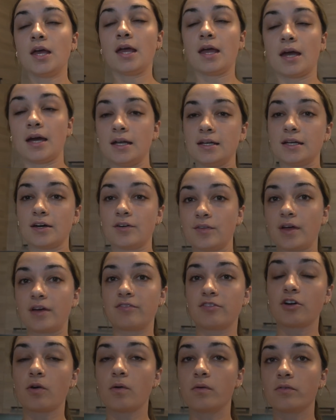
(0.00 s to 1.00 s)
and I only
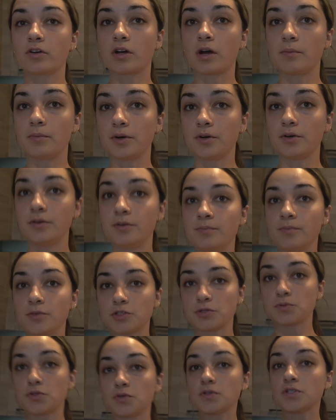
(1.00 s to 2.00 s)
have to go over a couple
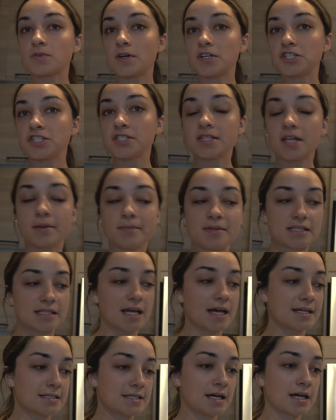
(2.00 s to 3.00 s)
multiple choice questions that I missed
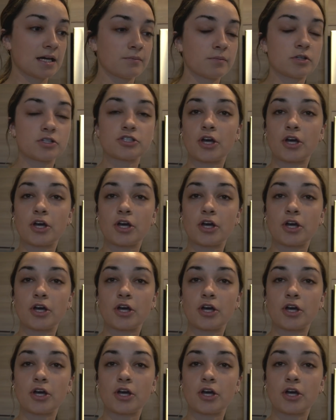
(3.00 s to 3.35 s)
last time.